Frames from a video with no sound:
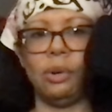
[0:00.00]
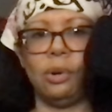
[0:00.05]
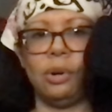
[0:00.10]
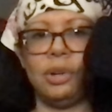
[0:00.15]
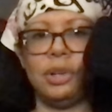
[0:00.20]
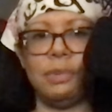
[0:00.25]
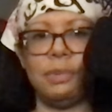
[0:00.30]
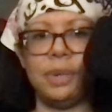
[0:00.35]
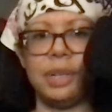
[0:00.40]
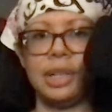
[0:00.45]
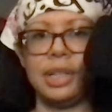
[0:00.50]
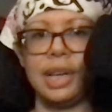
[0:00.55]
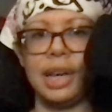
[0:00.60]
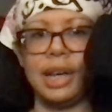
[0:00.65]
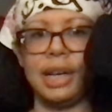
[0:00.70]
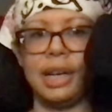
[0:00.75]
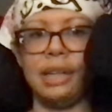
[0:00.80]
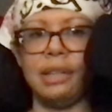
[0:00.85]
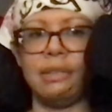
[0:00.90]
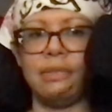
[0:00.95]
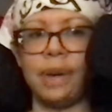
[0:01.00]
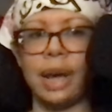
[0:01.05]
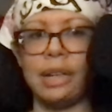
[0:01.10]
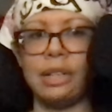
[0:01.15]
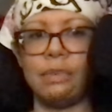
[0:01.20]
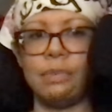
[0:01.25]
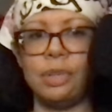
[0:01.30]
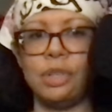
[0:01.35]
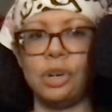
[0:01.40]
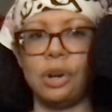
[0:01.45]
or debilitating the
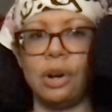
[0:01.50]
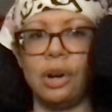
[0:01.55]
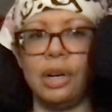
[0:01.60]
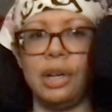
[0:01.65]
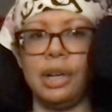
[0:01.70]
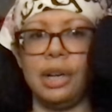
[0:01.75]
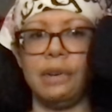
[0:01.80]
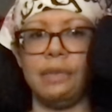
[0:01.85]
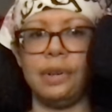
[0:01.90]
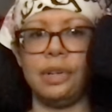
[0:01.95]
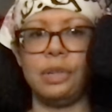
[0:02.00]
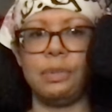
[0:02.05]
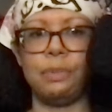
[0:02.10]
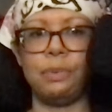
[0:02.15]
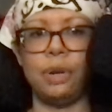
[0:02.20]
vast majority of us